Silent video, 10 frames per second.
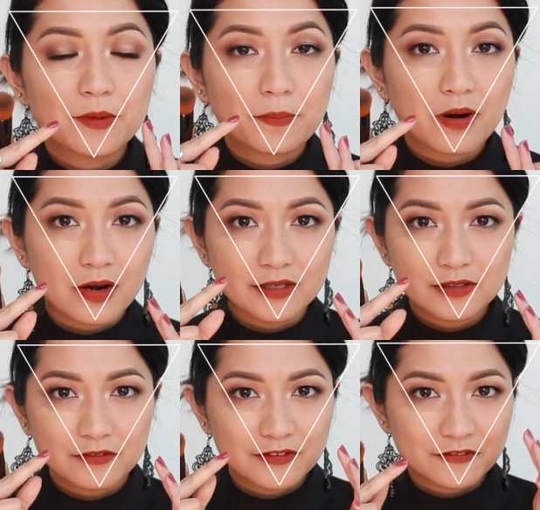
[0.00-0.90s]

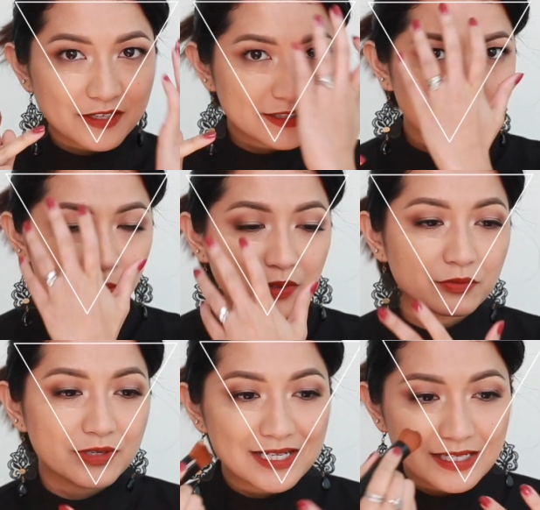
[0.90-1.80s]
part of the face that we
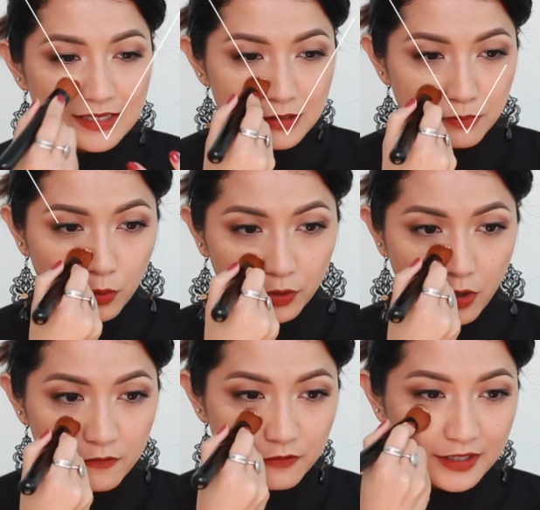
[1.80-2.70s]
really need more
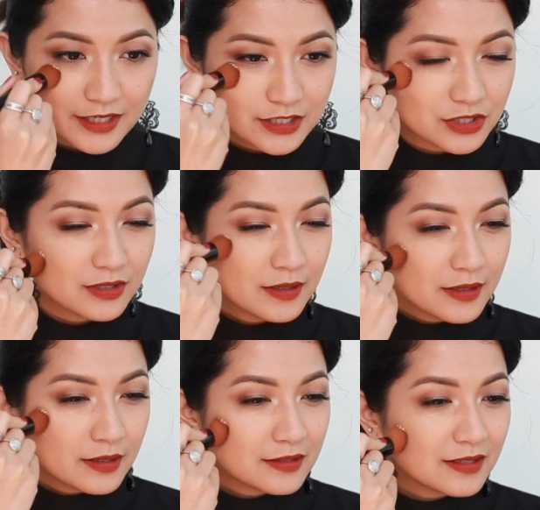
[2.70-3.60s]
coverage,
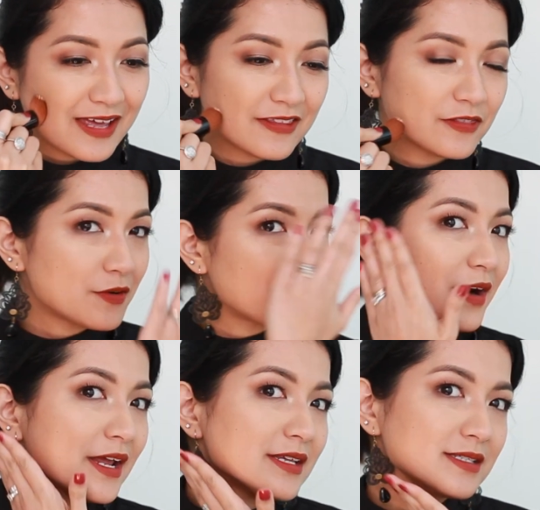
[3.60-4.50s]
and the
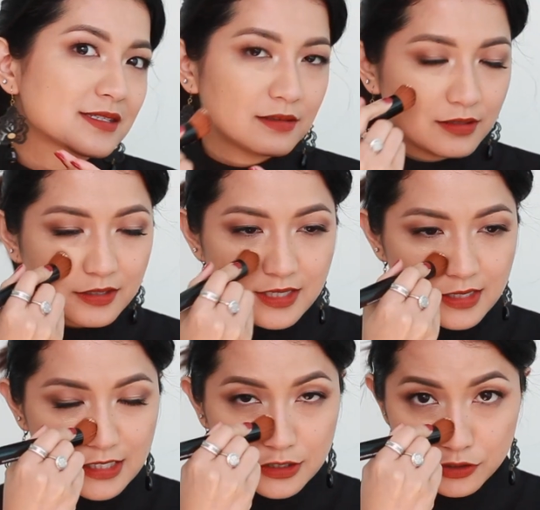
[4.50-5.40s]
rest doesn't
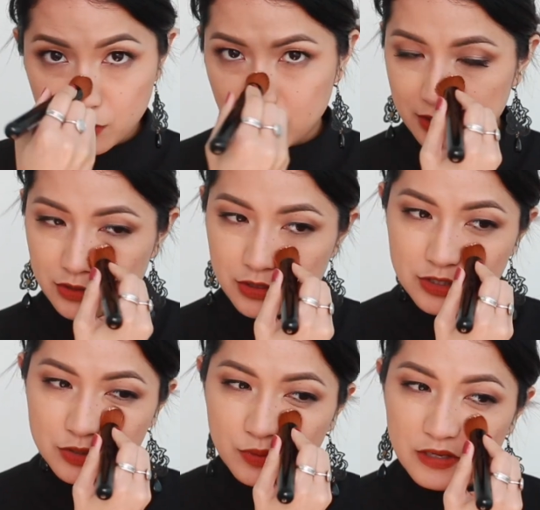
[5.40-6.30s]
need so much.
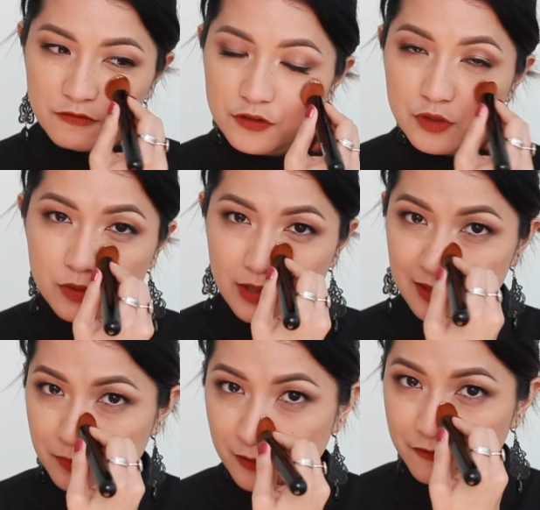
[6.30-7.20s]
So if you
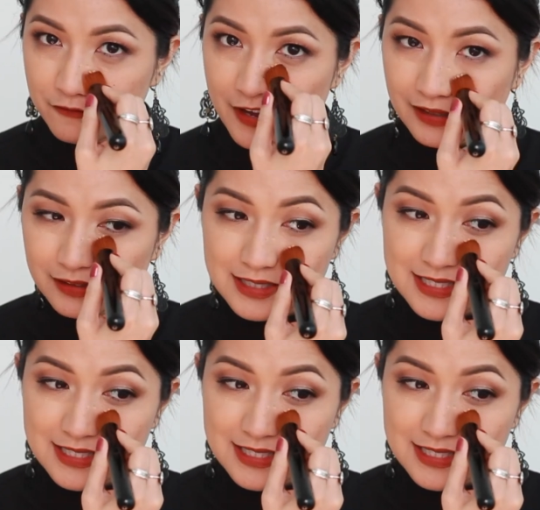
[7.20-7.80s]
can perfect the